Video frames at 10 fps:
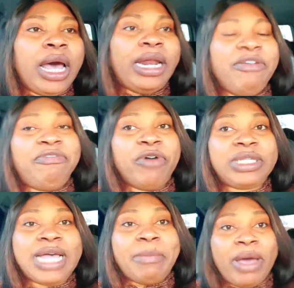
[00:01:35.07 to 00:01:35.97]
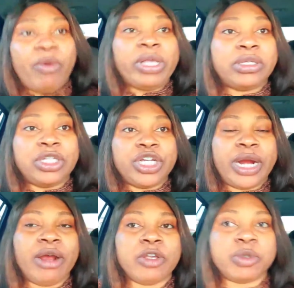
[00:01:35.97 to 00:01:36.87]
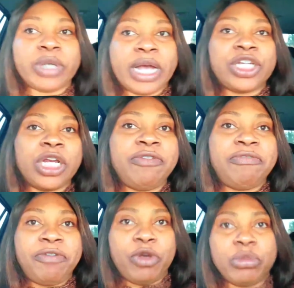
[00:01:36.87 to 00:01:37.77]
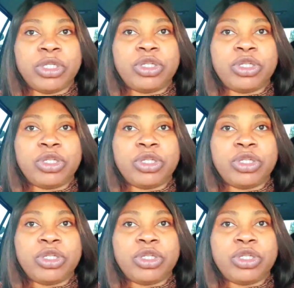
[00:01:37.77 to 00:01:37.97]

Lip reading: the first time I went to the General Hospital, I actually filmed.